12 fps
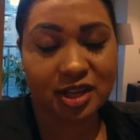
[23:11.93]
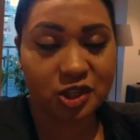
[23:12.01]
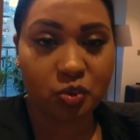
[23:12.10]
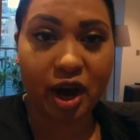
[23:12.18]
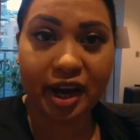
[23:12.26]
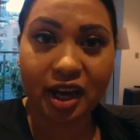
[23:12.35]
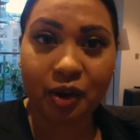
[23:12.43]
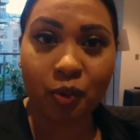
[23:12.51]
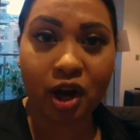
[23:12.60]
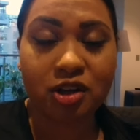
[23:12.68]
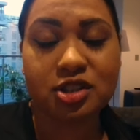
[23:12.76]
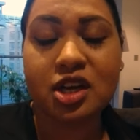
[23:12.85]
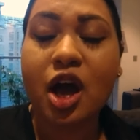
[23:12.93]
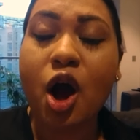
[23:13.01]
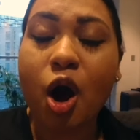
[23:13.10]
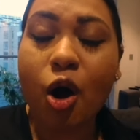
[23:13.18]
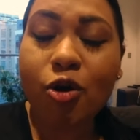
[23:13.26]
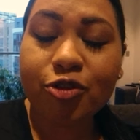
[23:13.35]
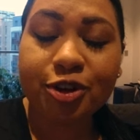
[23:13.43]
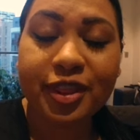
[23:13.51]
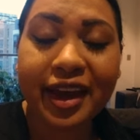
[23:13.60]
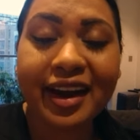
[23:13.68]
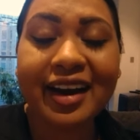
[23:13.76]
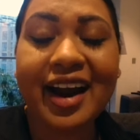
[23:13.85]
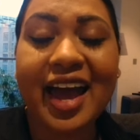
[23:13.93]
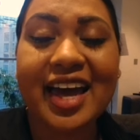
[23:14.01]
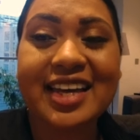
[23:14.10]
so that's why I walked over there.